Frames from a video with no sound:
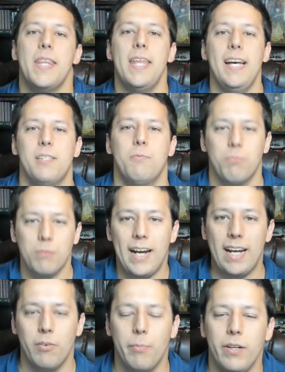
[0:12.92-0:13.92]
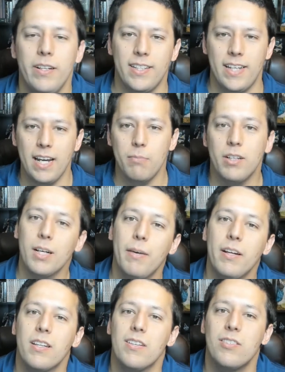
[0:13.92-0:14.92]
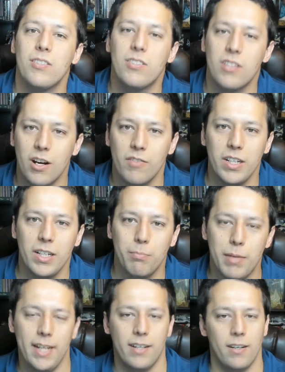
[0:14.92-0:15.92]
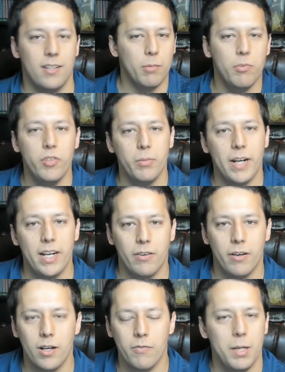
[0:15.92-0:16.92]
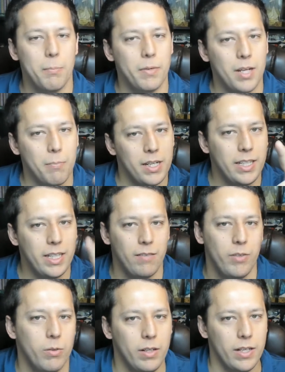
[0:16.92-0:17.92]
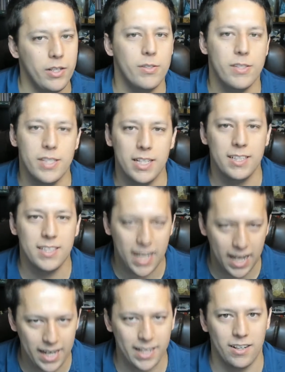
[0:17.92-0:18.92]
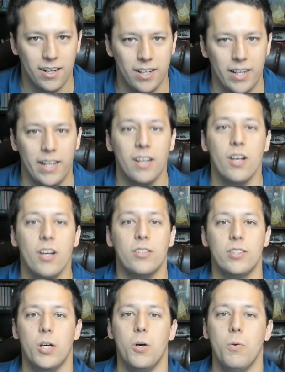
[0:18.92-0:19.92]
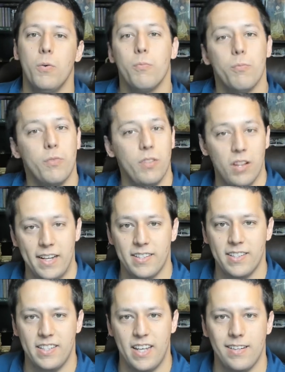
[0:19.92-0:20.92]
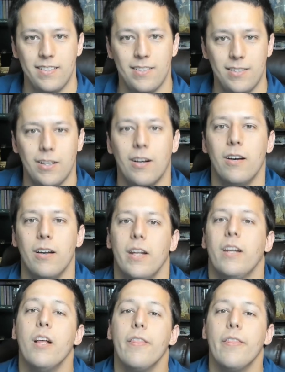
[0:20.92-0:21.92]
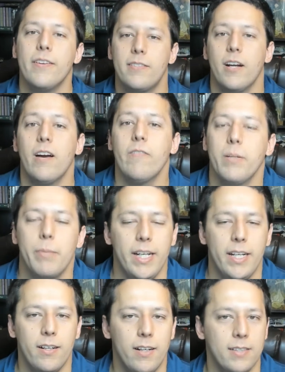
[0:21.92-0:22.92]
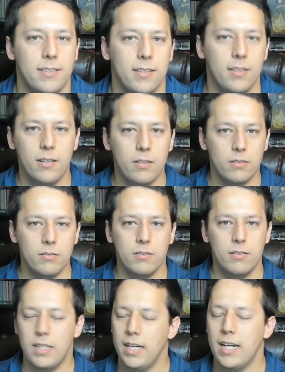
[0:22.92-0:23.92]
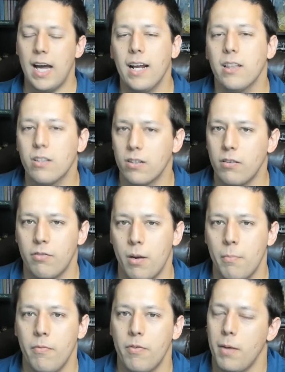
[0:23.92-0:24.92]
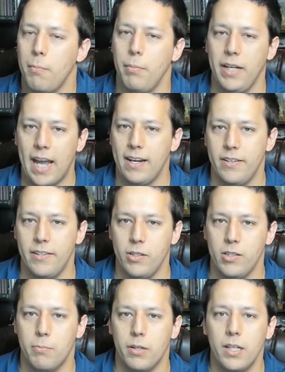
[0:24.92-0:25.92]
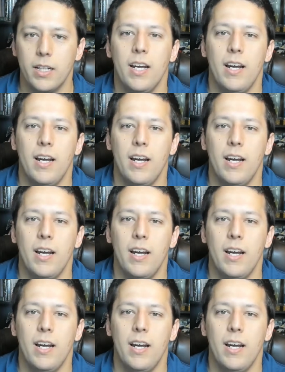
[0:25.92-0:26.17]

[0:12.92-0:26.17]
That's right, everyone. Today I'm talking about the starving baker. Some of you might have heard of it, but I'm going to give you an interesting take on it. So let's get started. The starving baker is a little thing I learned from the Beatitudes book.